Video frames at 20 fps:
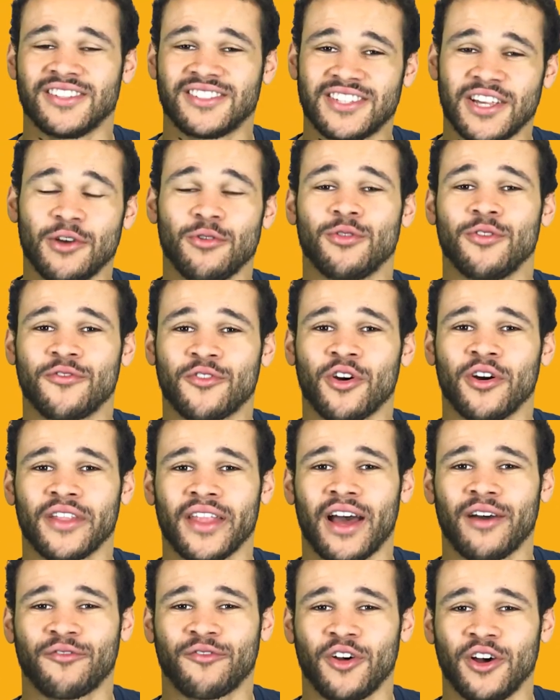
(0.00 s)
until you've got
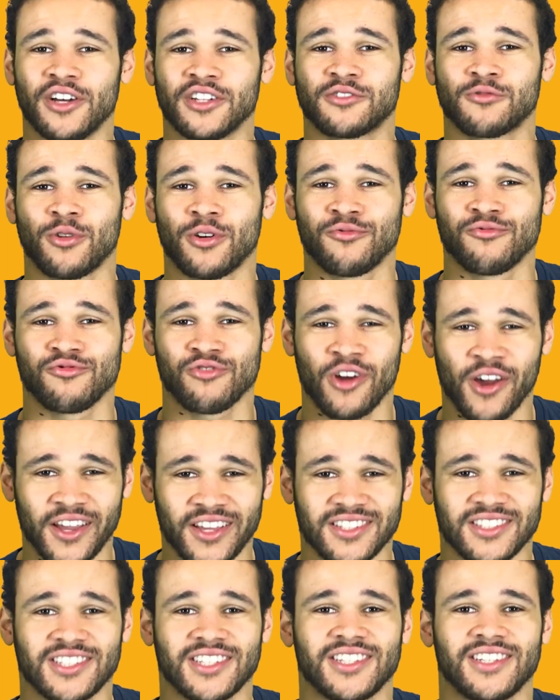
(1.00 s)
that first one
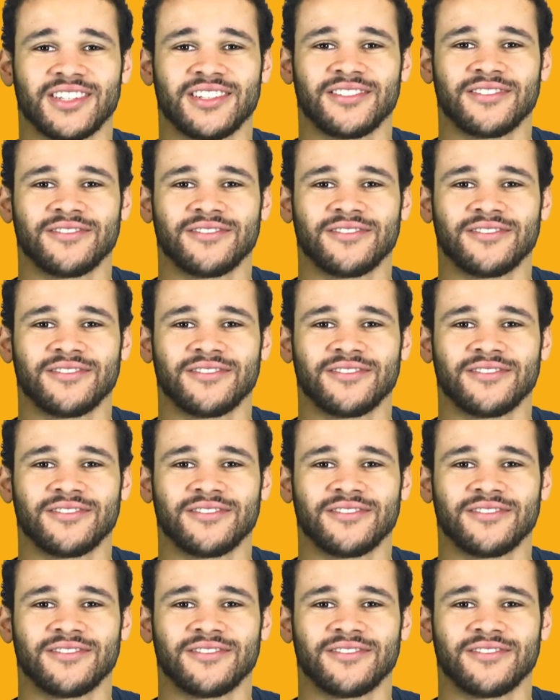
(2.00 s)
right.